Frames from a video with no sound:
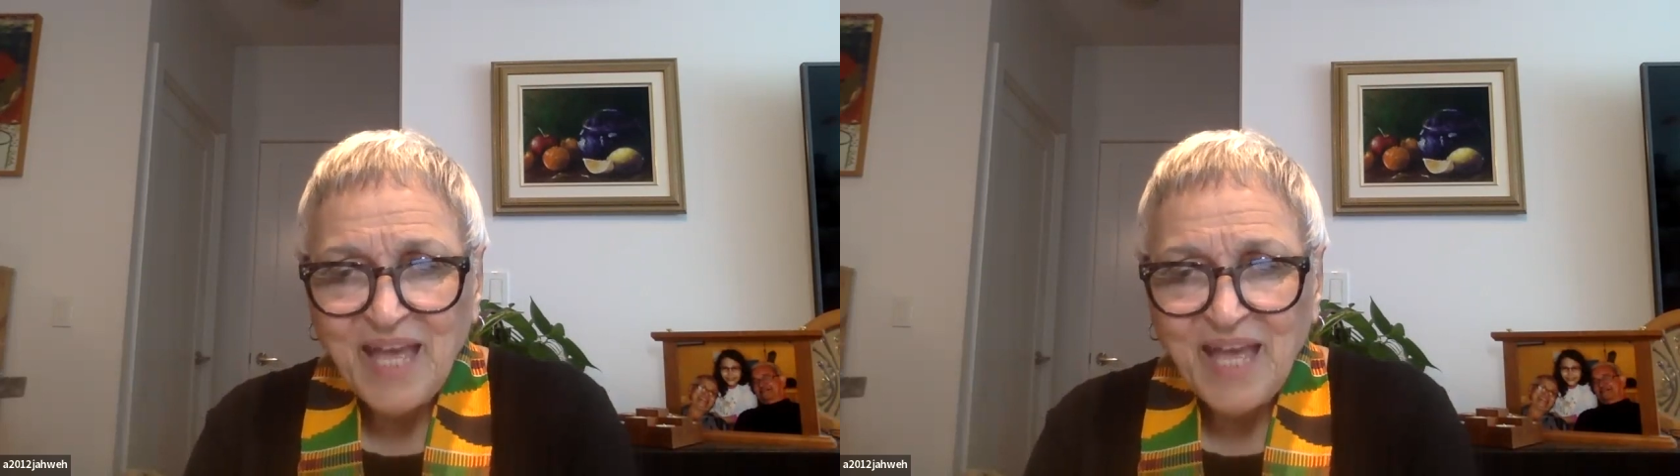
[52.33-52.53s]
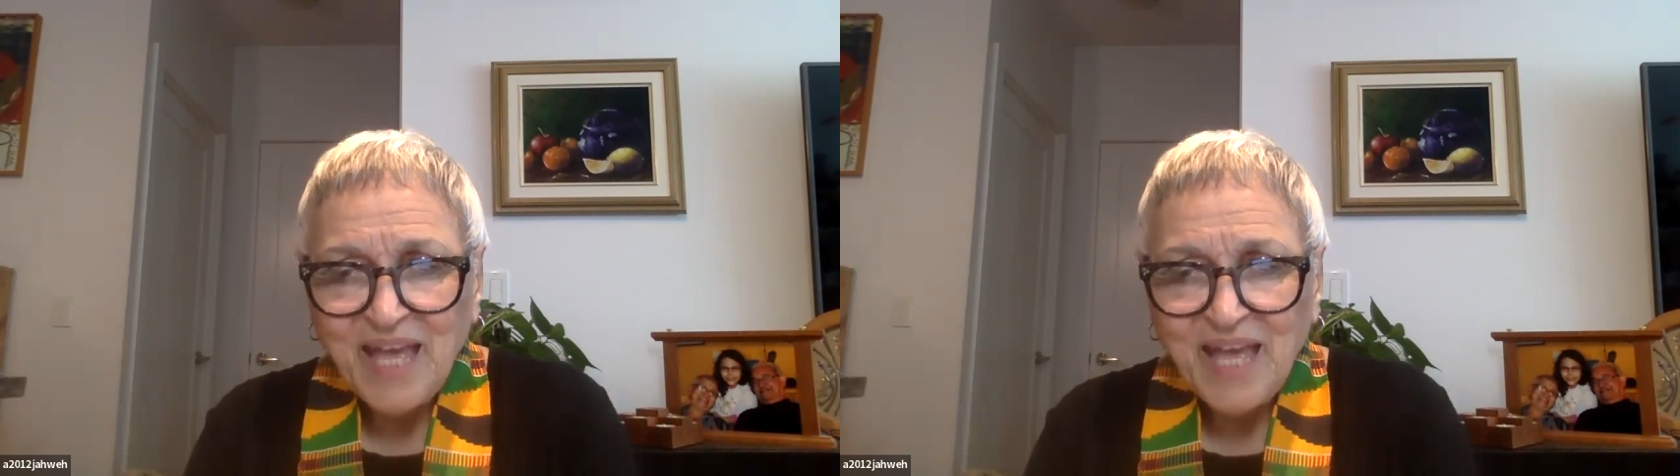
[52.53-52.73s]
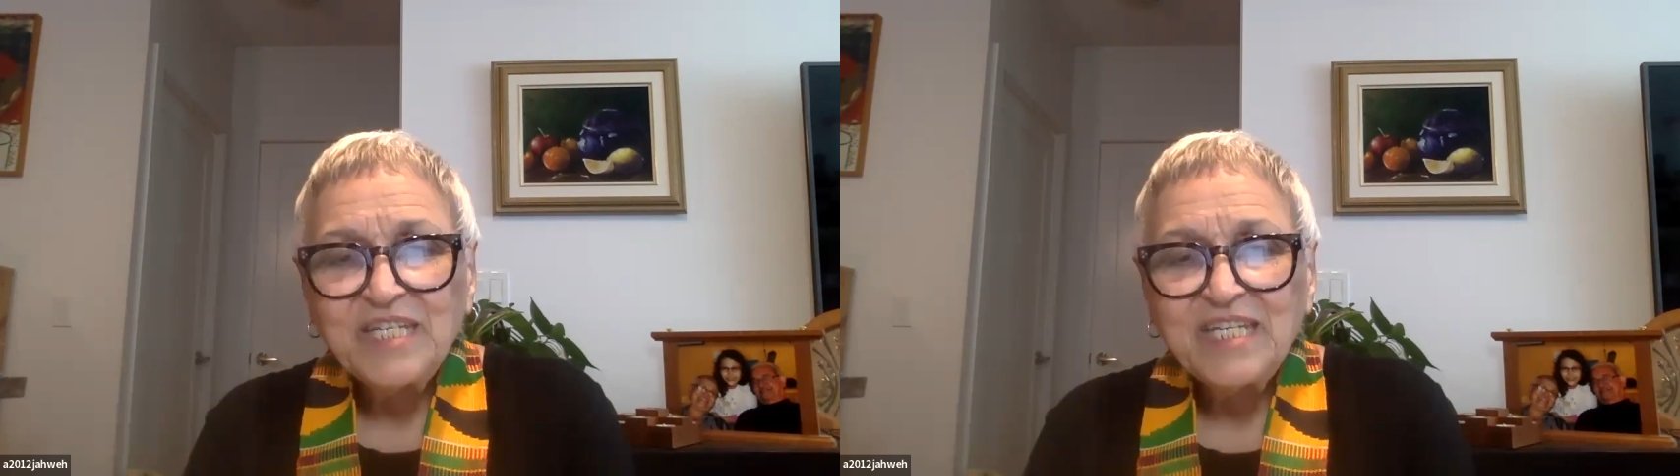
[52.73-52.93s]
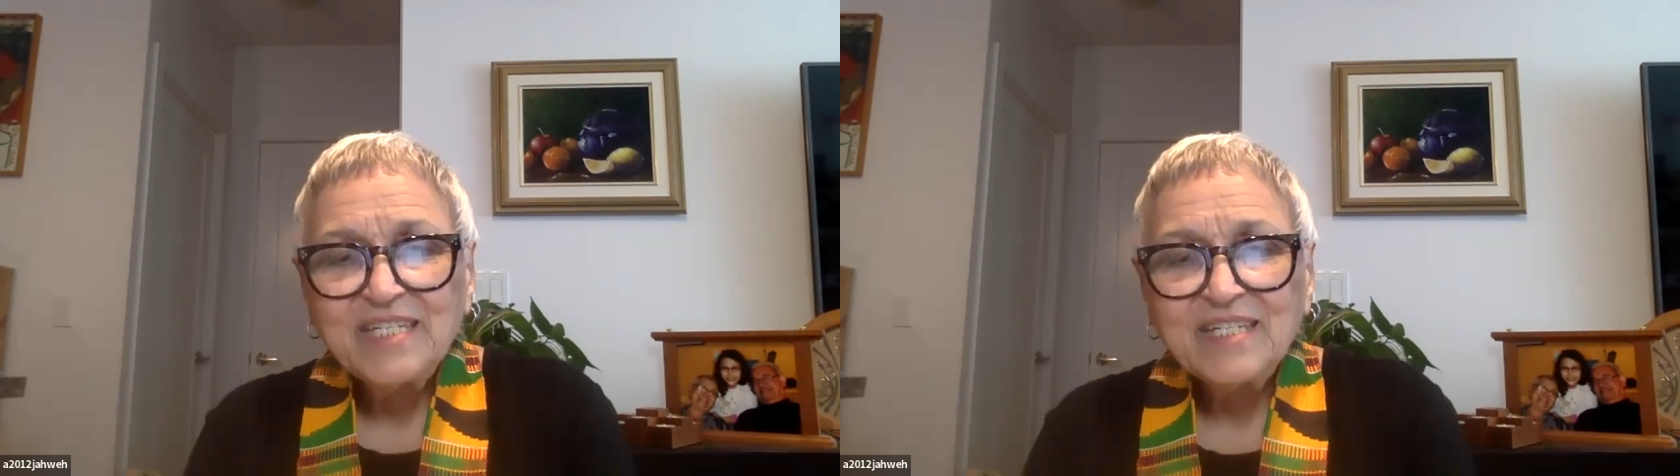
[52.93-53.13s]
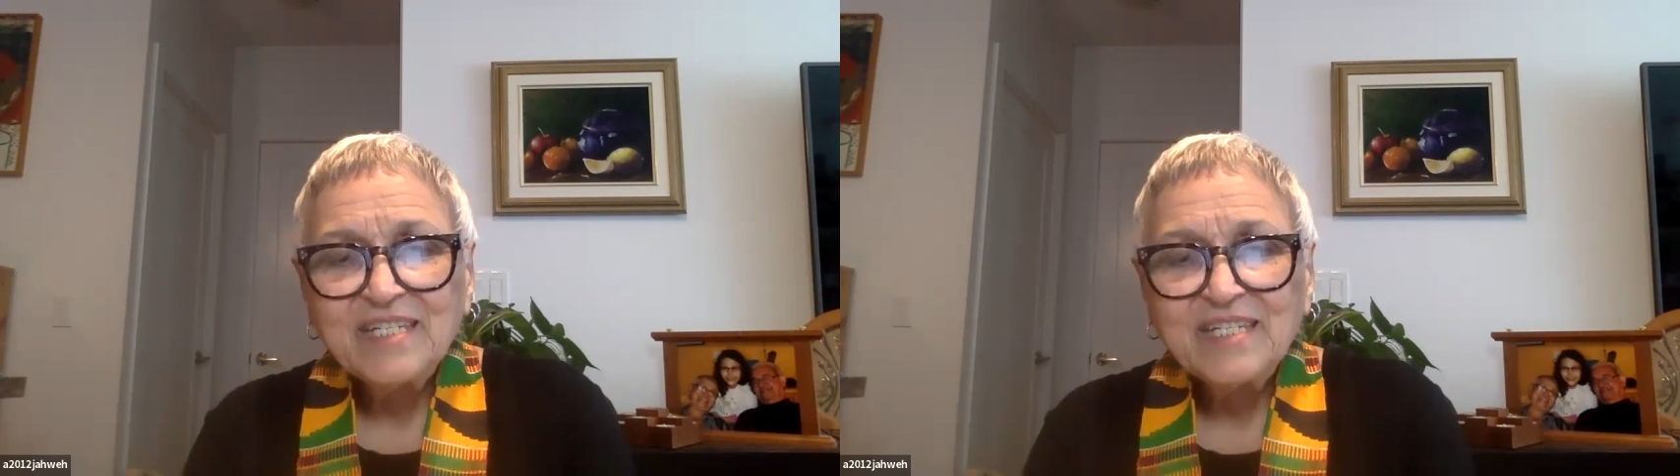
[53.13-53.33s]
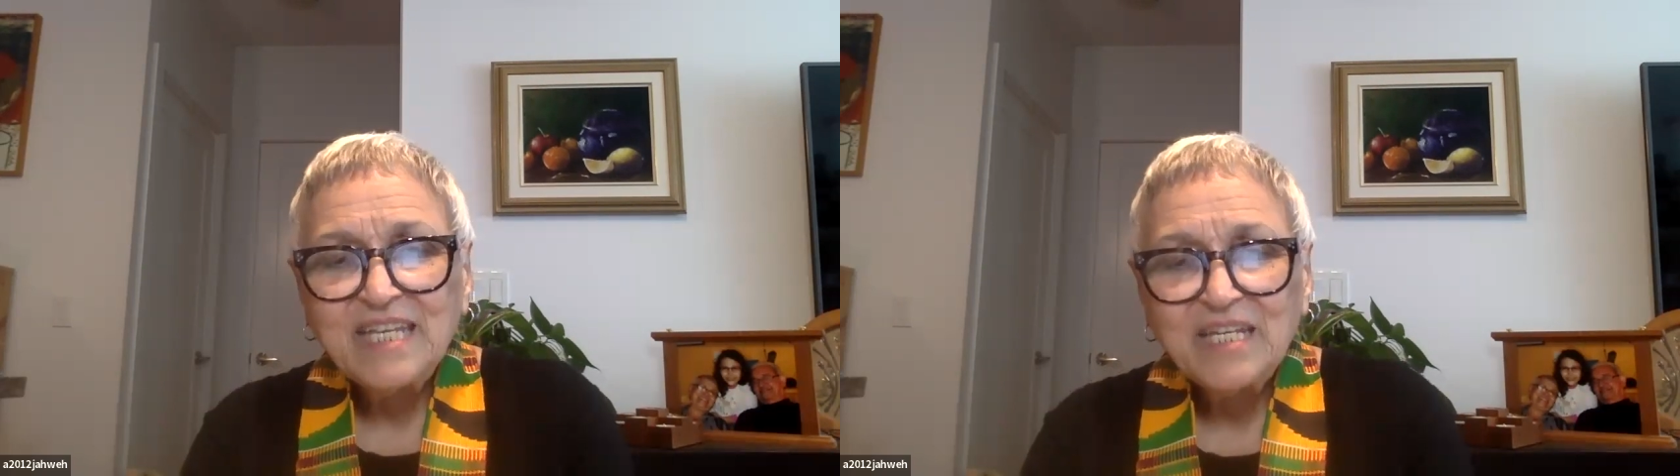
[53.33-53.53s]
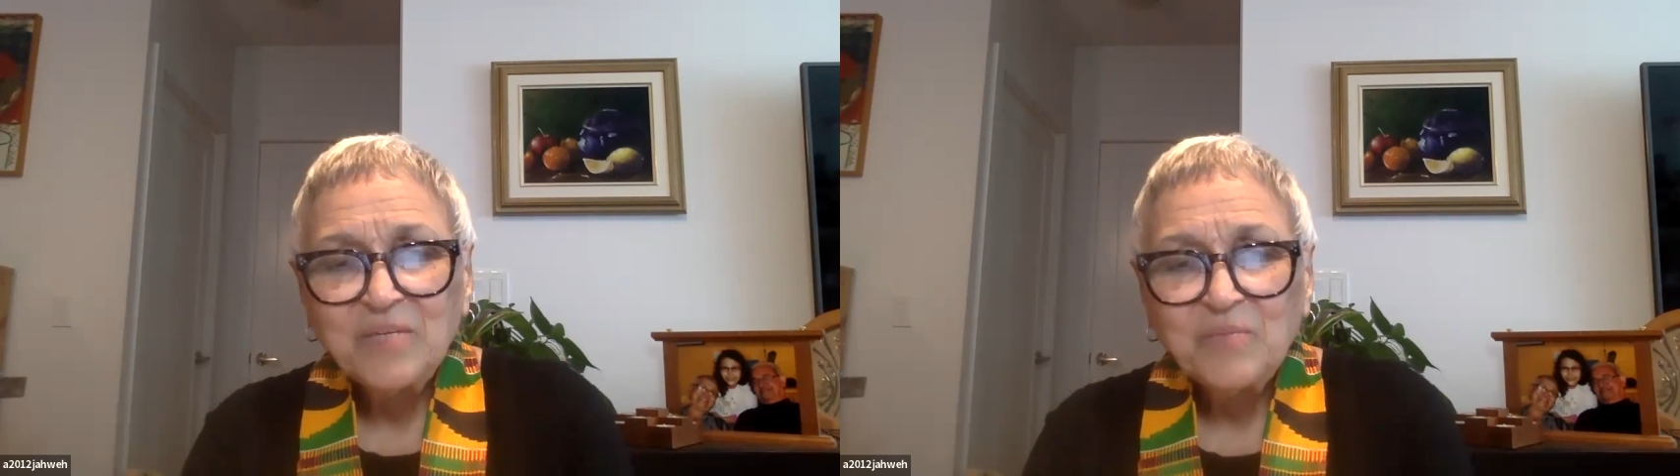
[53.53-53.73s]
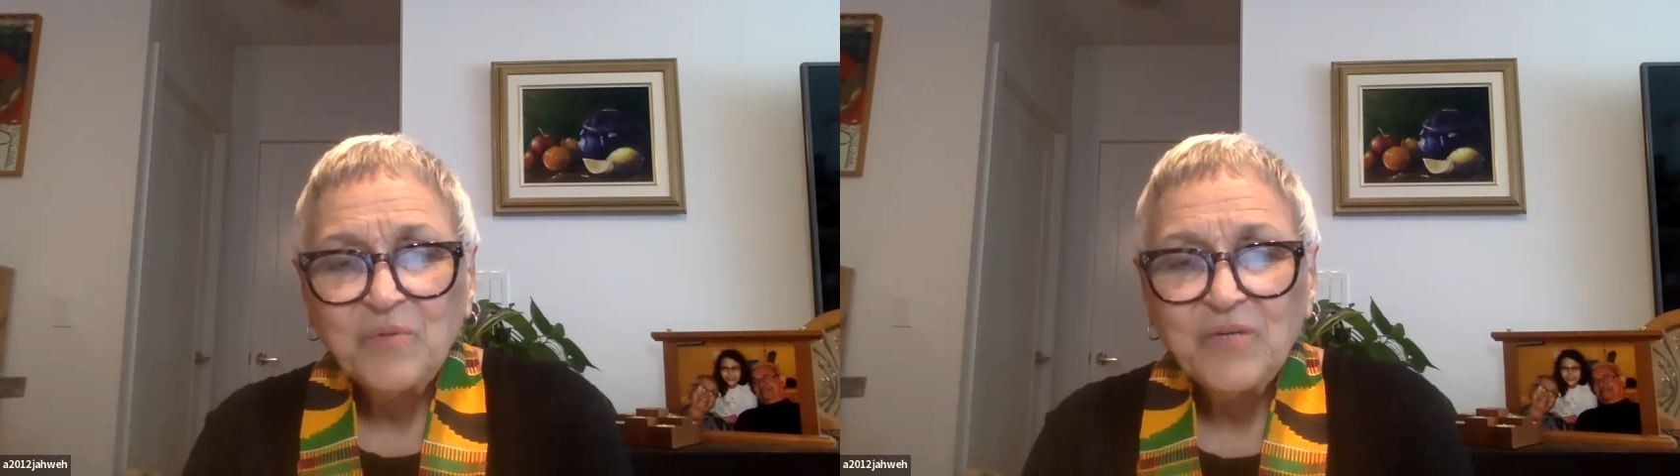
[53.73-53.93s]
Stephanie is a
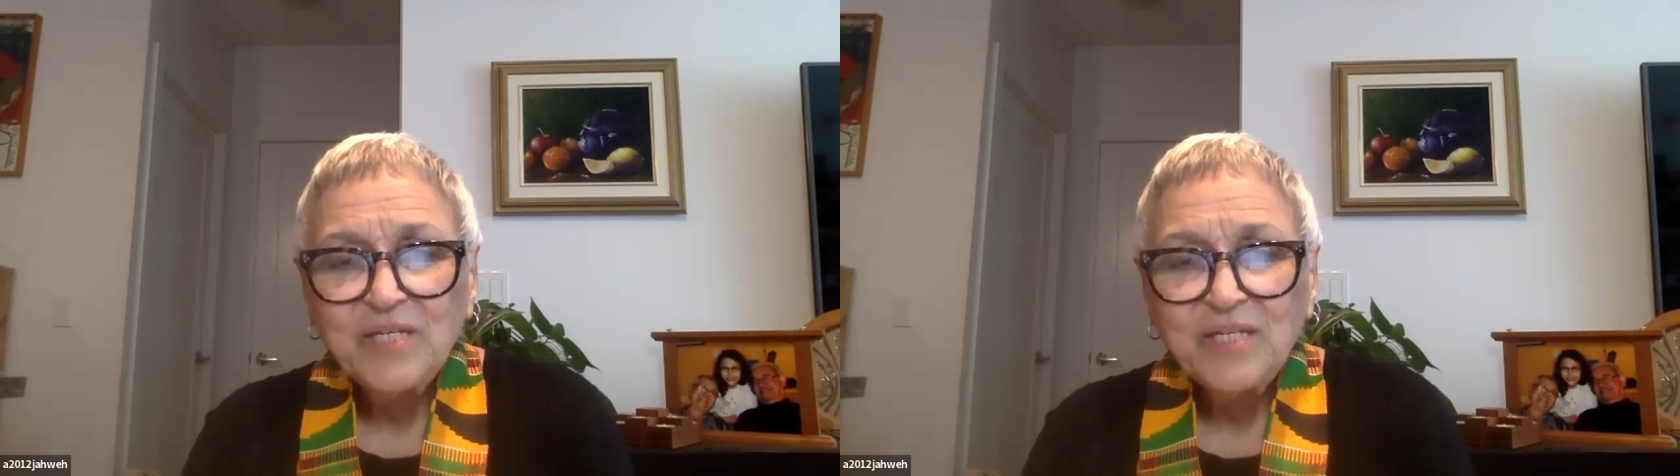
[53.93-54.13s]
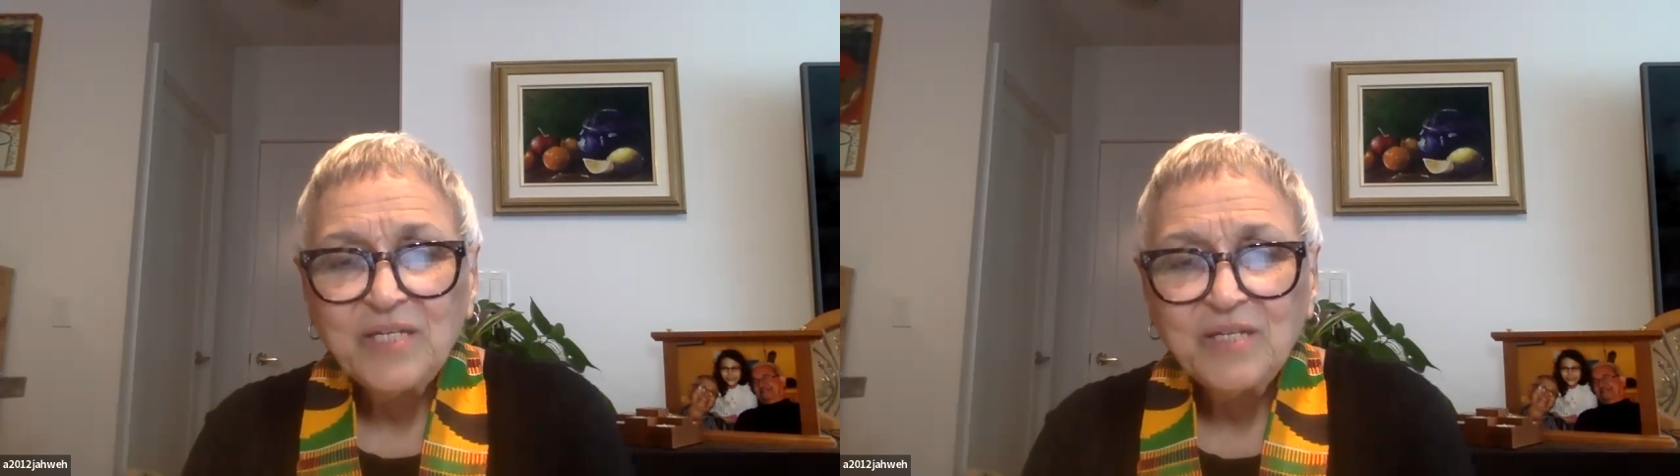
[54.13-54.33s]
Canadian poet